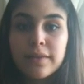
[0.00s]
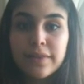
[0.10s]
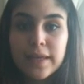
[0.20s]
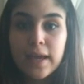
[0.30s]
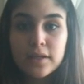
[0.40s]

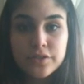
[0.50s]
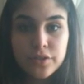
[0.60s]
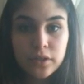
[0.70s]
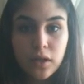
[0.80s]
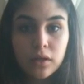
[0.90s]
The
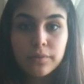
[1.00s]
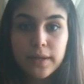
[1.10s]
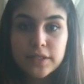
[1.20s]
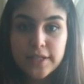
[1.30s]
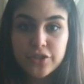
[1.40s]
external
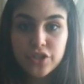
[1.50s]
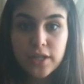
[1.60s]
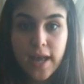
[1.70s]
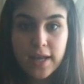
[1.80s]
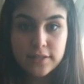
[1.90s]

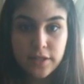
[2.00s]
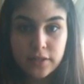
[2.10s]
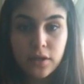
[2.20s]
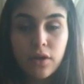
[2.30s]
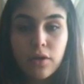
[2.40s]
radiation
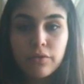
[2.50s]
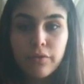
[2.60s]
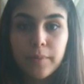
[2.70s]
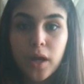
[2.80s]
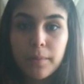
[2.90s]
hazard
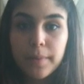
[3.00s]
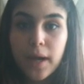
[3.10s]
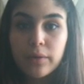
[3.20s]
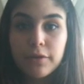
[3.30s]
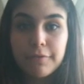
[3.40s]
from
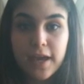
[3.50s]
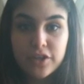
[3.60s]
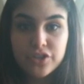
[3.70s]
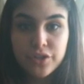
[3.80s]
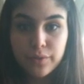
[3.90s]
compound of
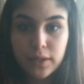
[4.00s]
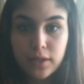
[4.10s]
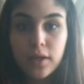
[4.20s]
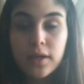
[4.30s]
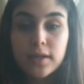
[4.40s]

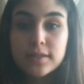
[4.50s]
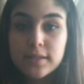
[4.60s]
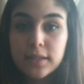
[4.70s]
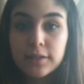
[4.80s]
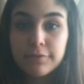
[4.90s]
H3 is
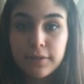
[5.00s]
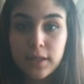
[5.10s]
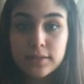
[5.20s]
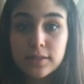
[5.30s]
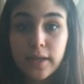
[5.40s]

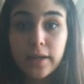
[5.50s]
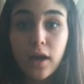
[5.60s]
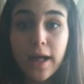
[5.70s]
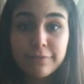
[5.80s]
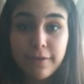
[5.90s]
significant like
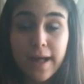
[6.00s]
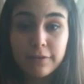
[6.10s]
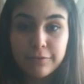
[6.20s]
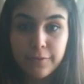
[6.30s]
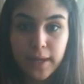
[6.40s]
of
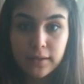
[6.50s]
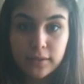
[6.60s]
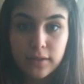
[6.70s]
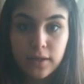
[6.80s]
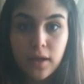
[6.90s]
alpha ray,
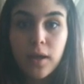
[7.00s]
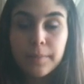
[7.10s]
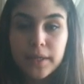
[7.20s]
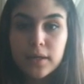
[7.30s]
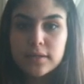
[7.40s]

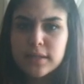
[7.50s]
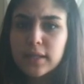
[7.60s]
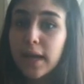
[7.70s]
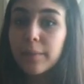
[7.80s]
because it